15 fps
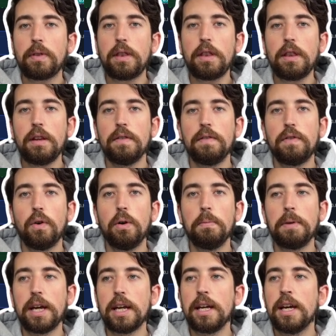for
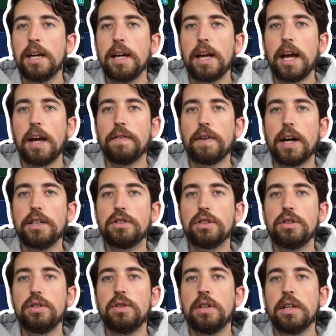me if I do
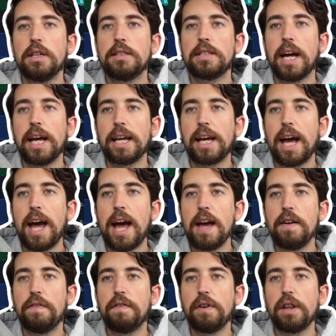take
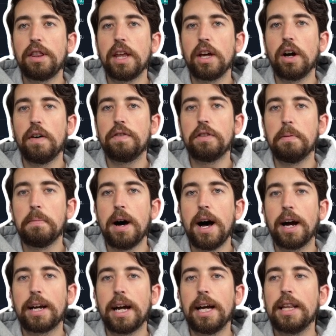everything off the
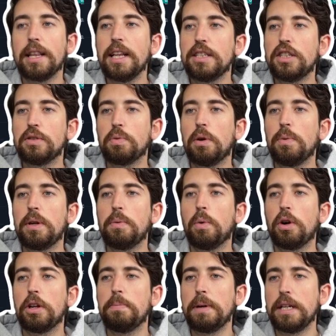market. And this is what we want to
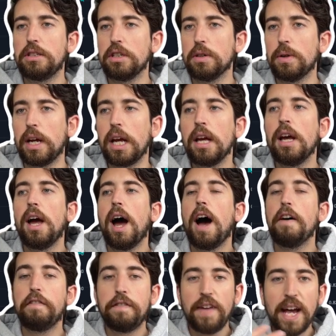be doing.
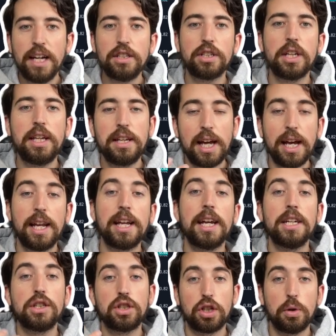Eventually getting it
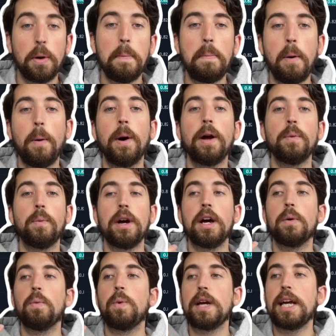to a point where
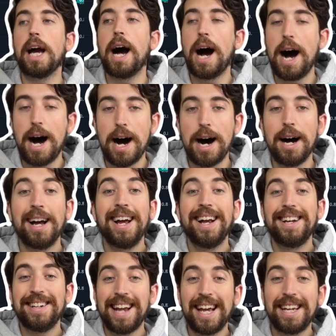we are
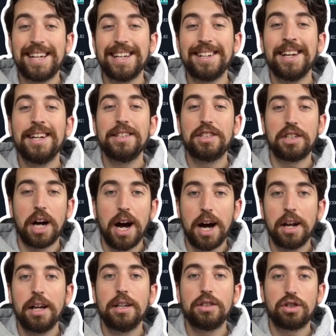naked chart
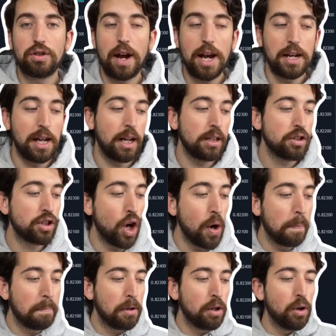trading. So
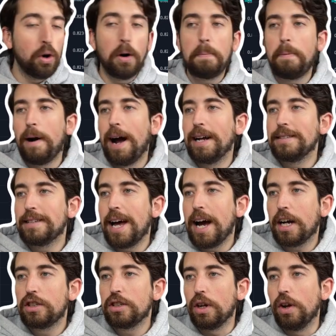pure price action.